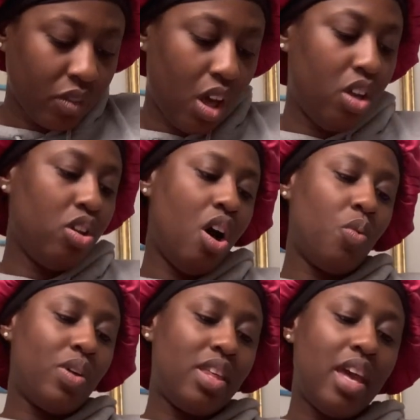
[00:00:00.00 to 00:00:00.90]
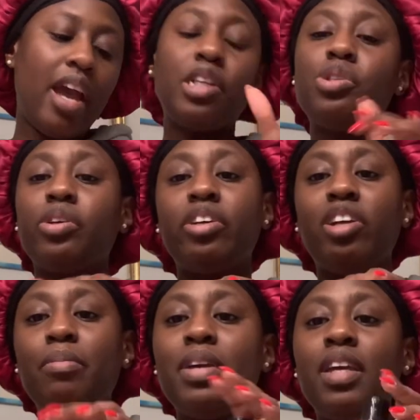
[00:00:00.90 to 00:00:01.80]
along with the Extra
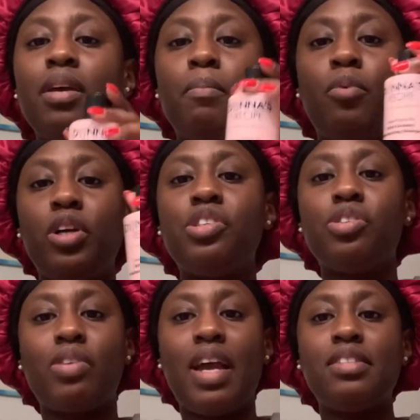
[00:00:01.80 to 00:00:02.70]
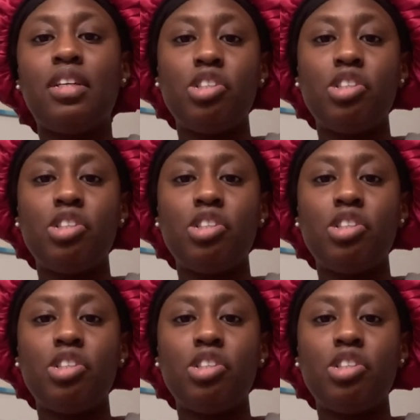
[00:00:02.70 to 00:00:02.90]
Creamy Moisturizing